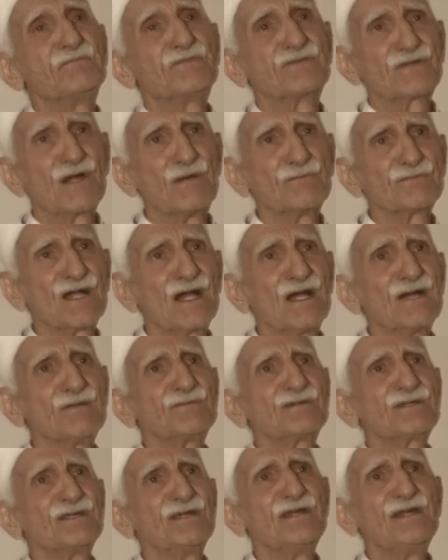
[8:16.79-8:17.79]

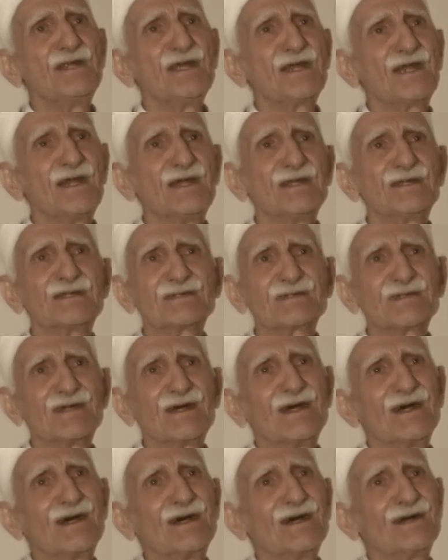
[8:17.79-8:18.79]
sometimes indicates
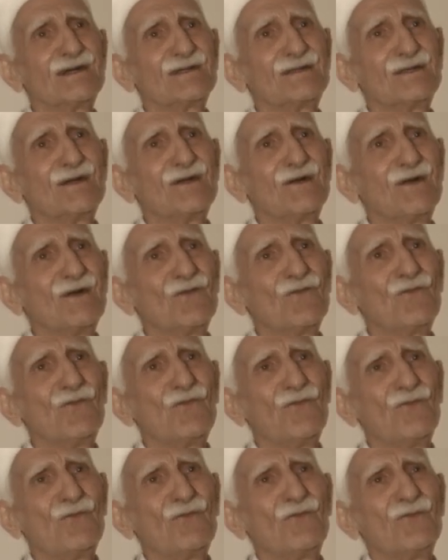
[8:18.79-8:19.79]

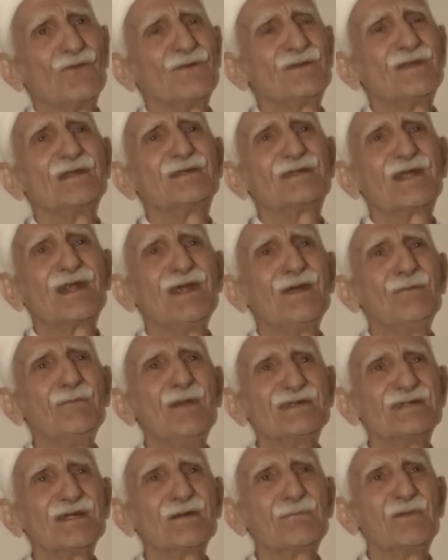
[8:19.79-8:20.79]
the three
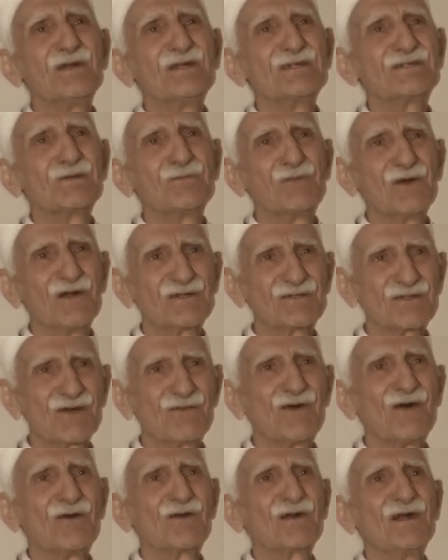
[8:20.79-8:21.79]
basic principles
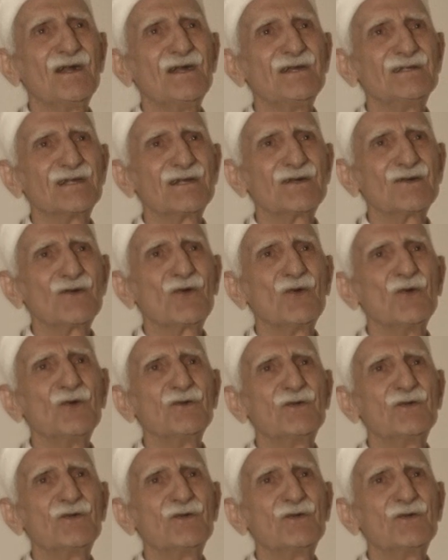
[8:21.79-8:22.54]
of our religion: